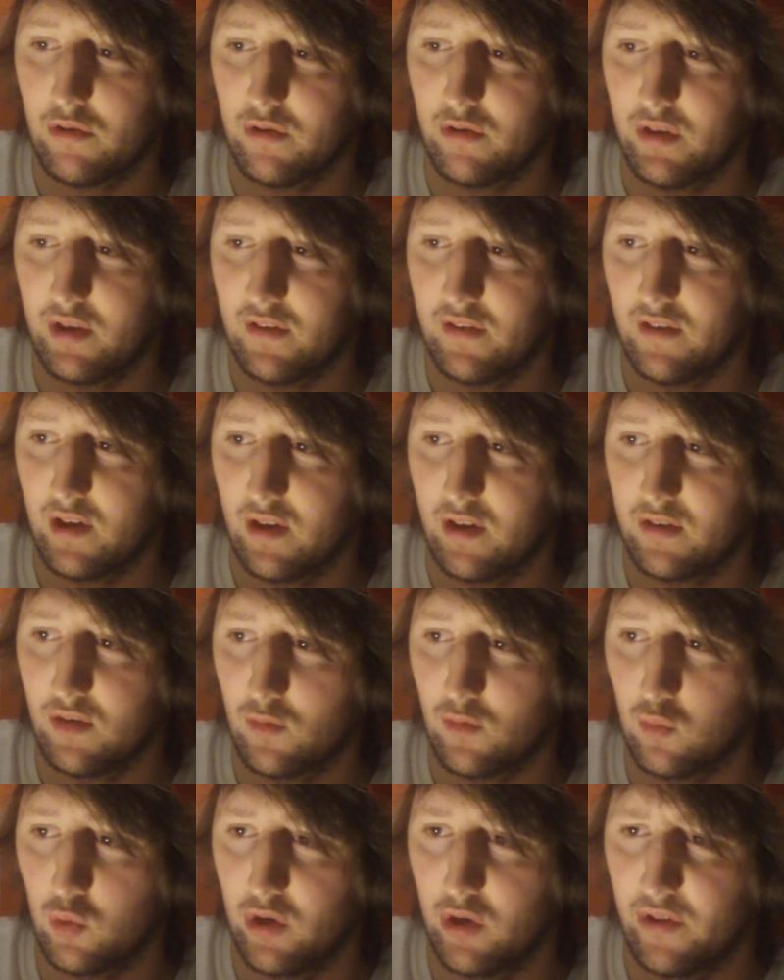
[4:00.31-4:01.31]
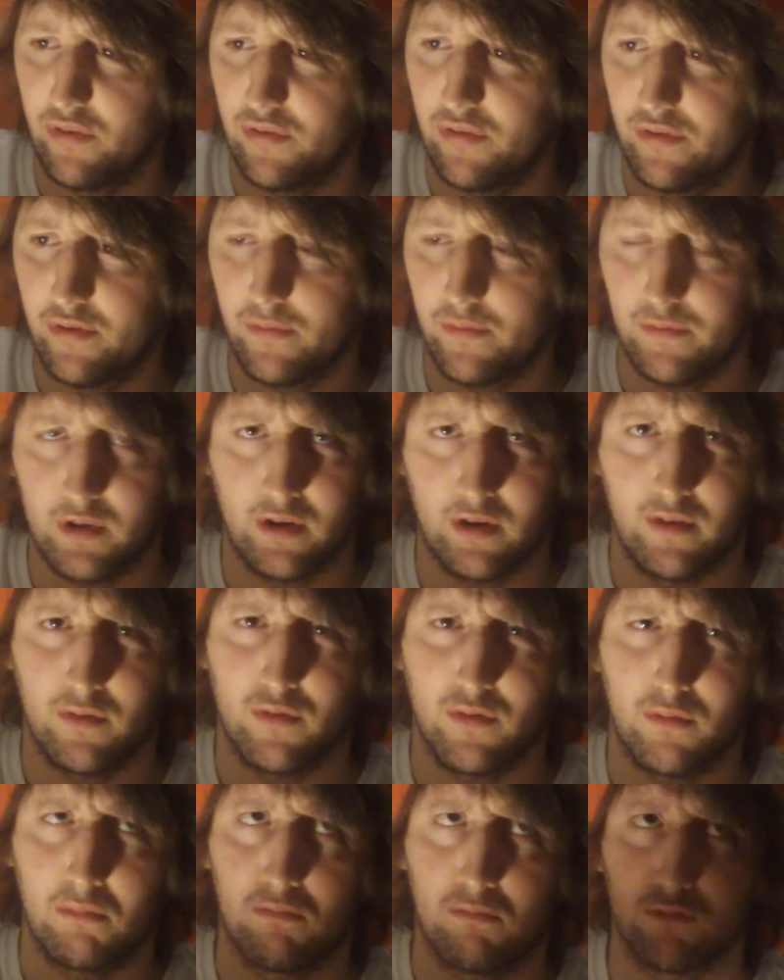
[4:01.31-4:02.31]
through these woods. There
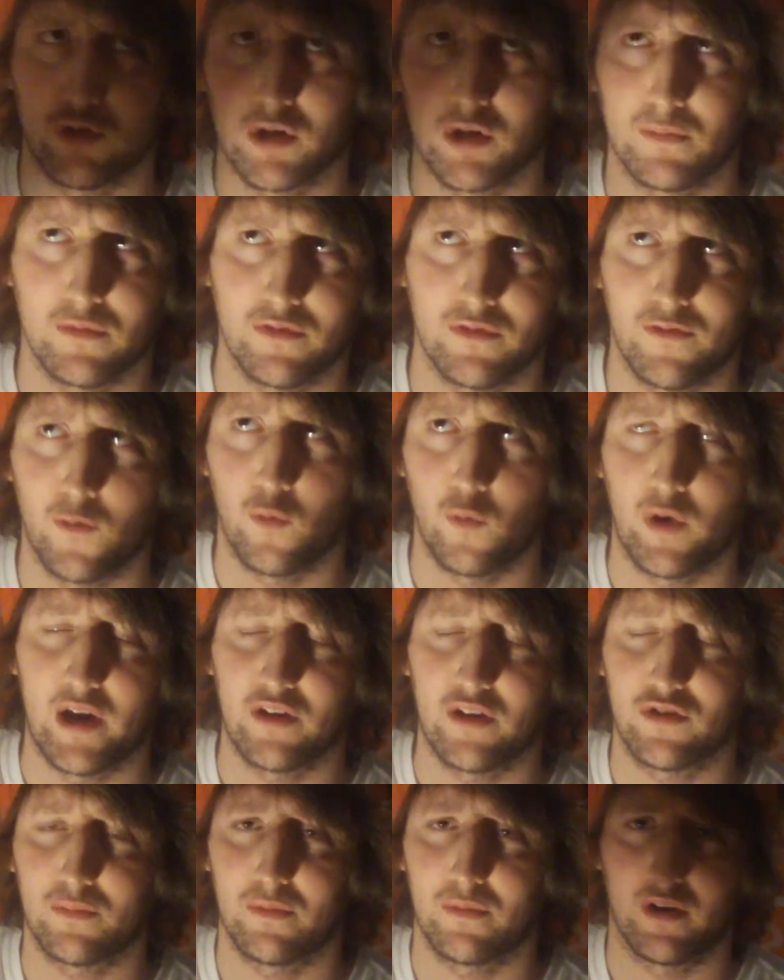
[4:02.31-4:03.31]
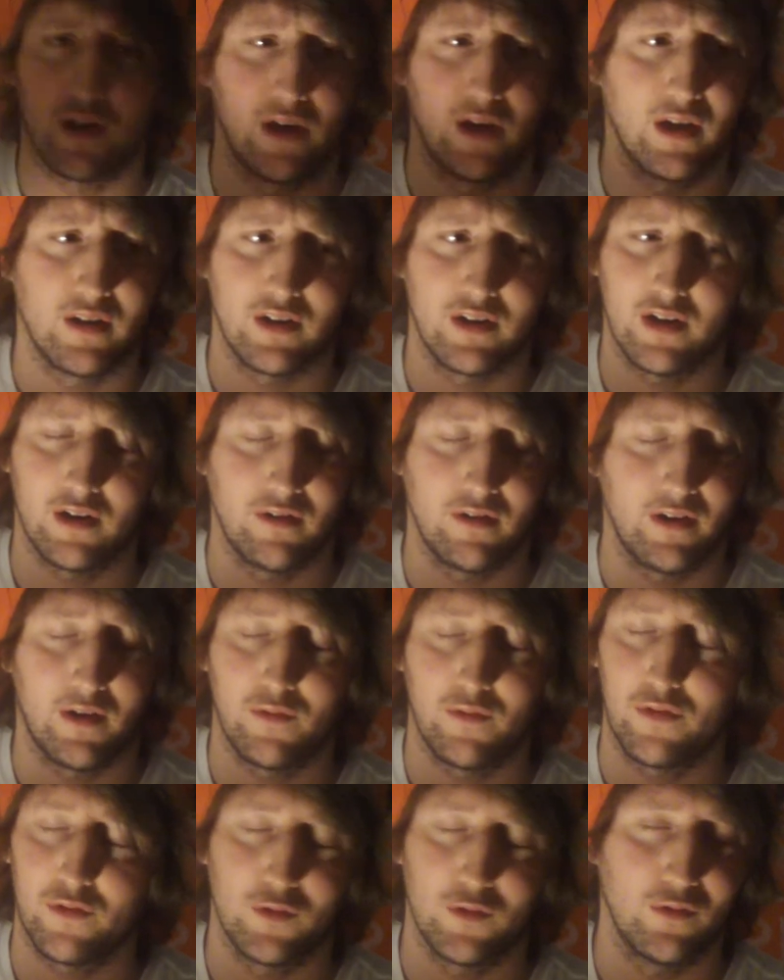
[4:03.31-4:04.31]
was rumour of a witch, but
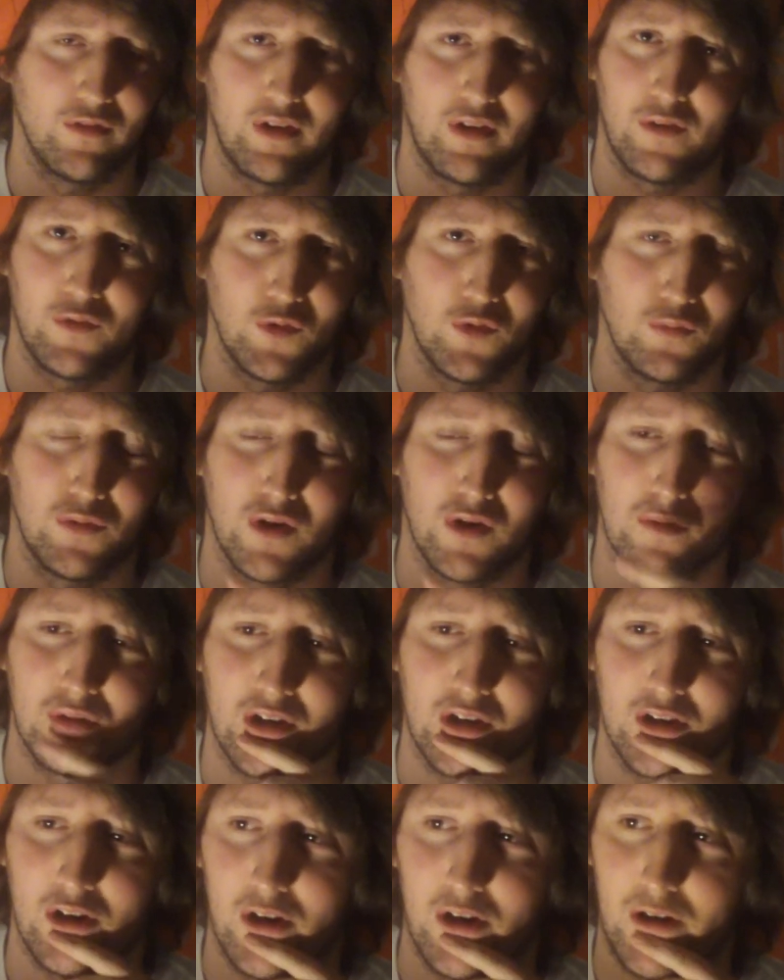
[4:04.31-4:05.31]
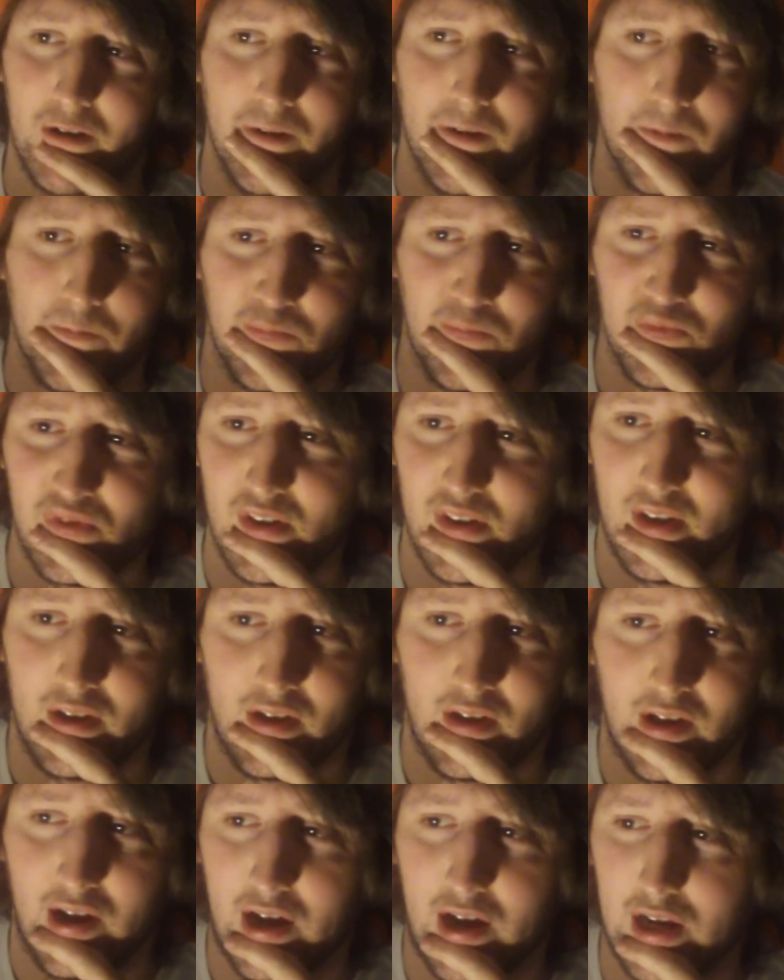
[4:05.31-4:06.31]
that was all poppycock.
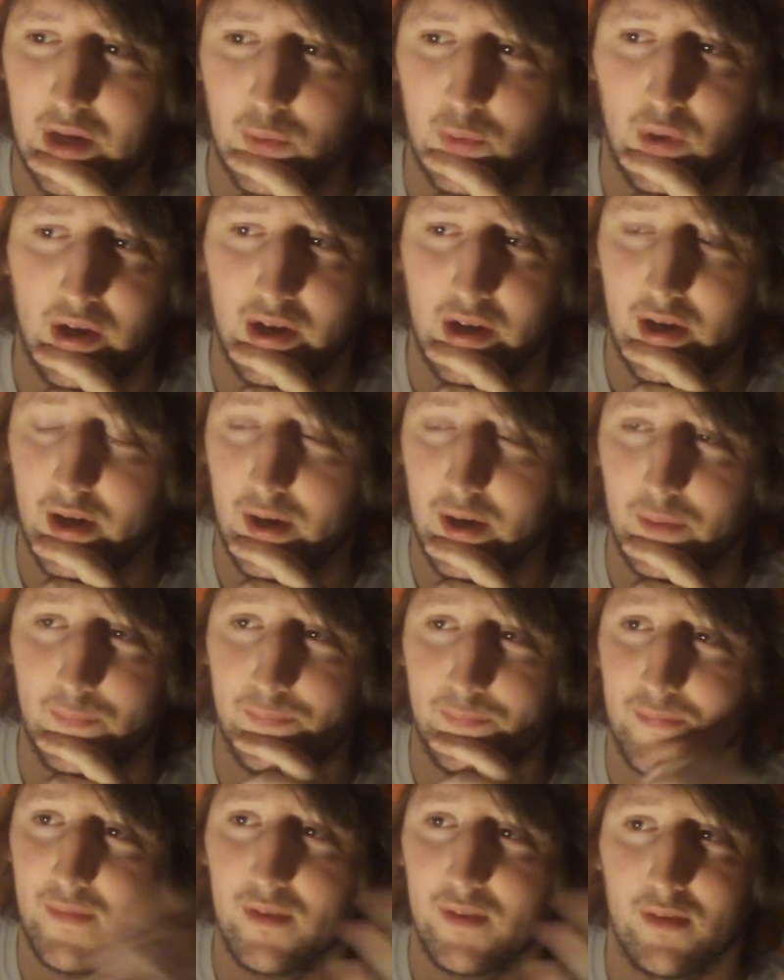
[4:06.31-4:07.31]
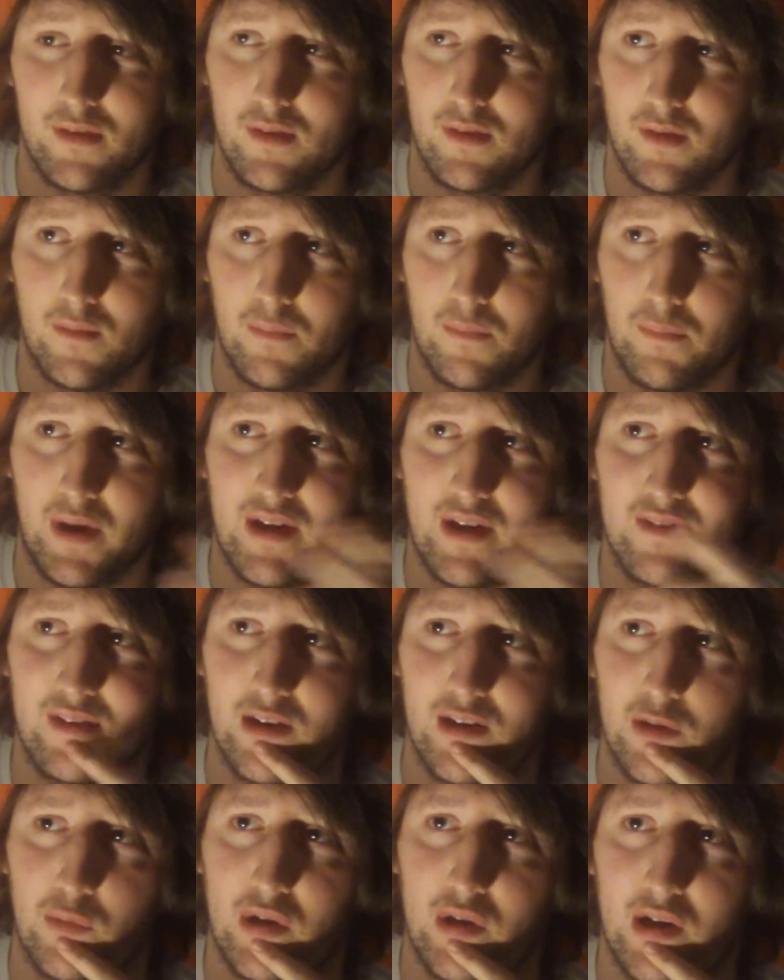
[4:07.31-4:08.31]
Anyway,
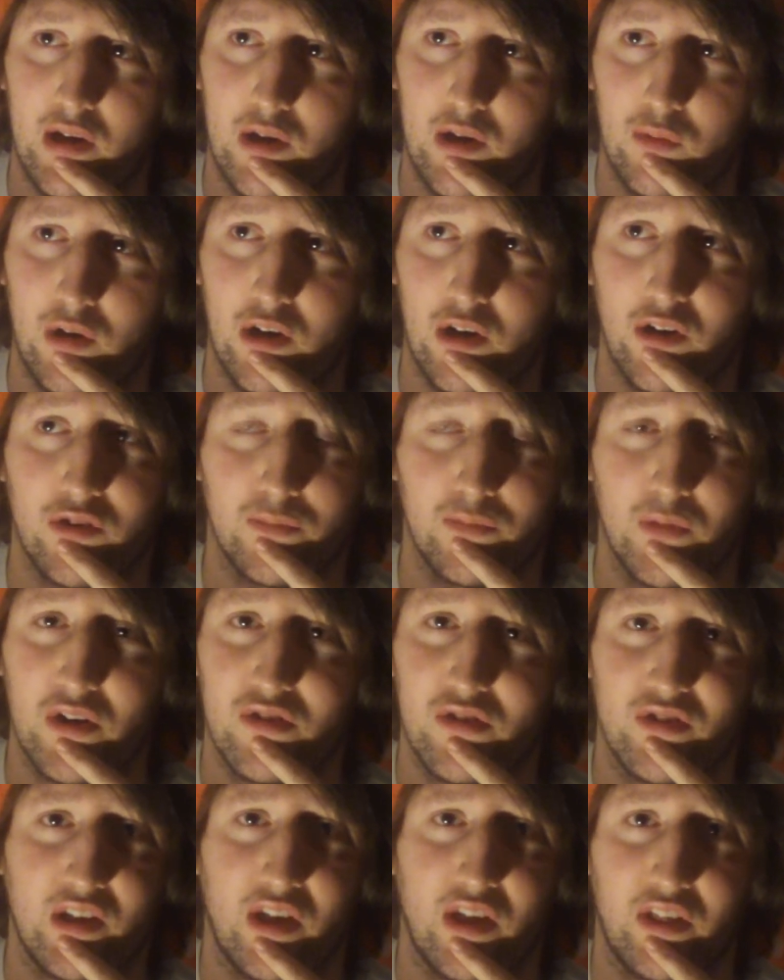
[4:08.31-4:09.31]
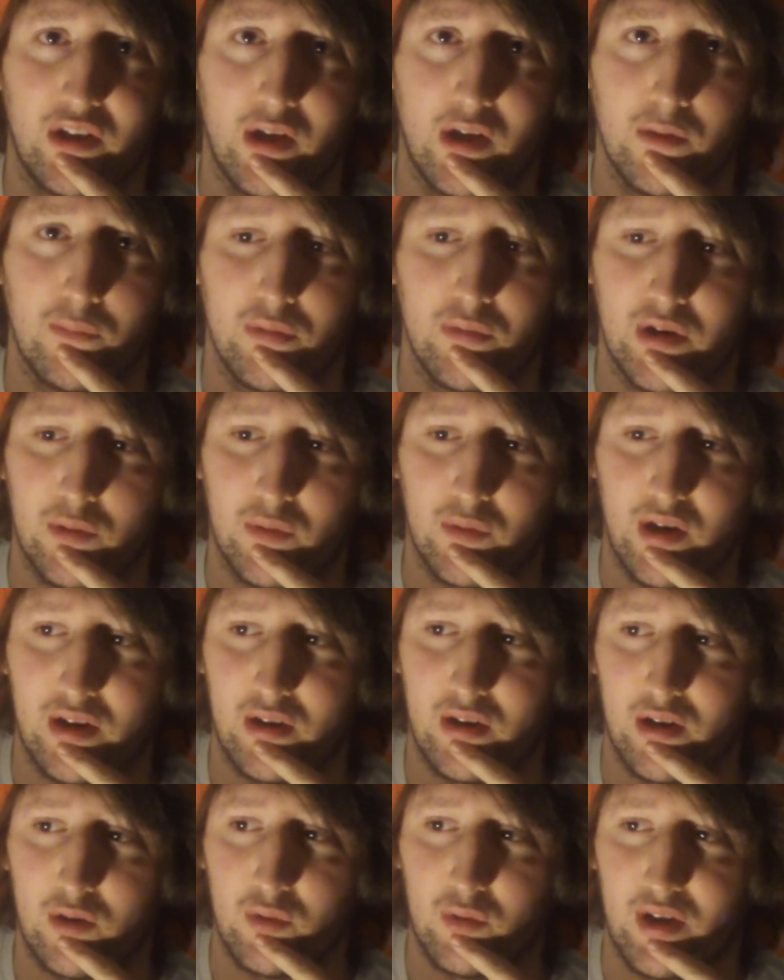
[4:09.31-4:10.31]
basically we lost most of the other company. We
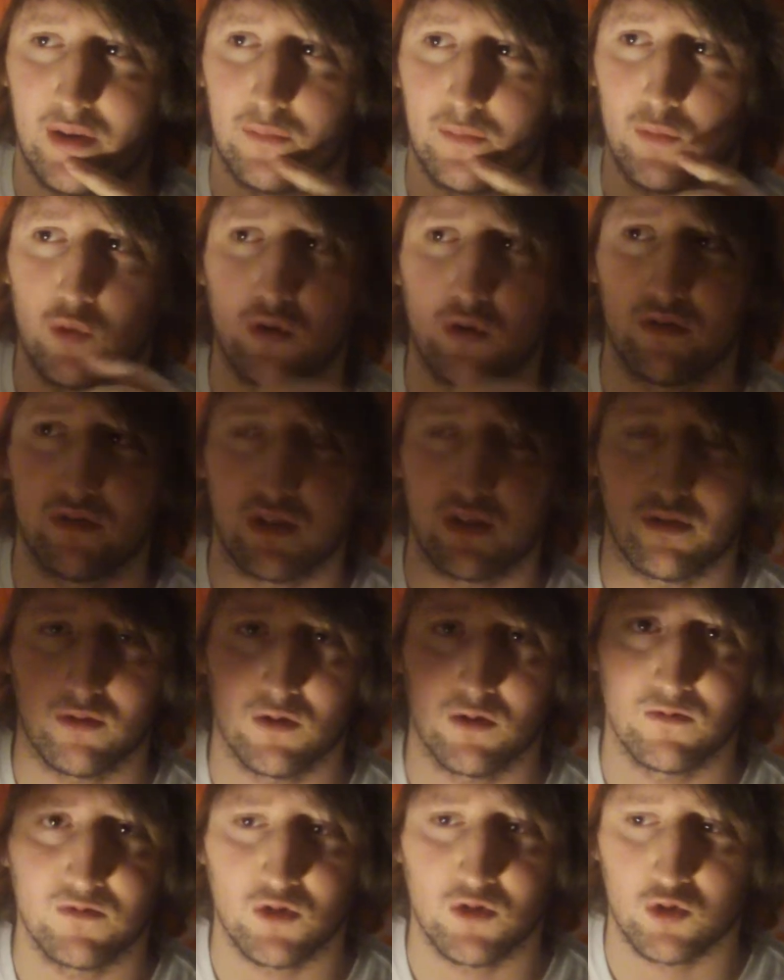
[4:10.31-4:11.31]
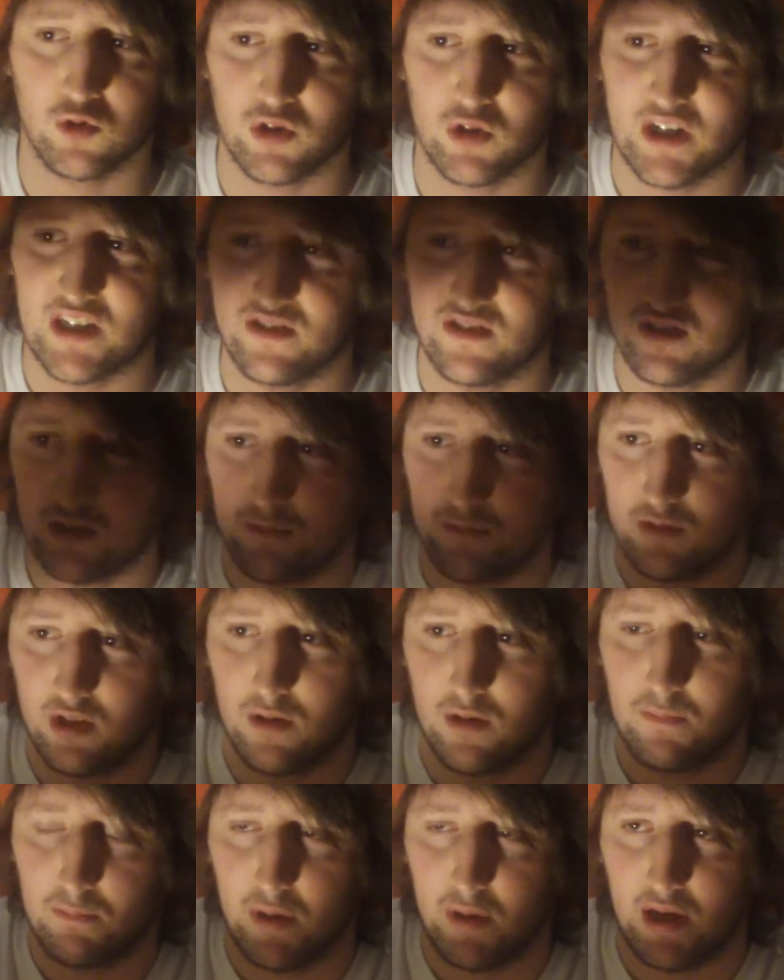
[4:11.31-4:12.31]
had more of these sort of crazy,
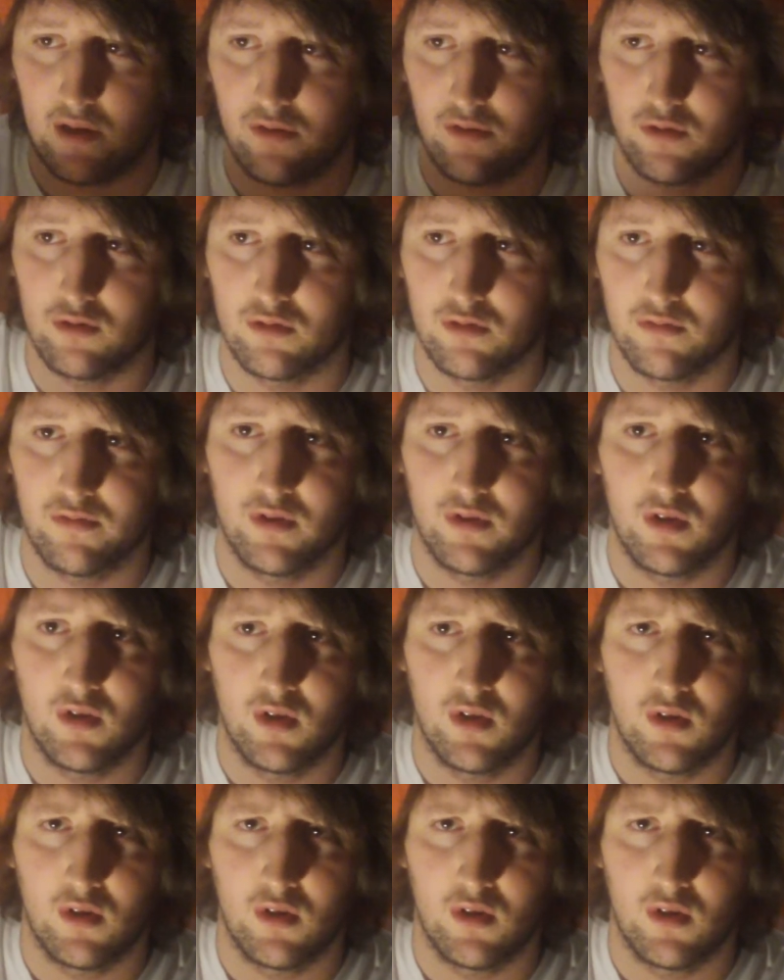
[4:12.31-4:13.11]
big sort of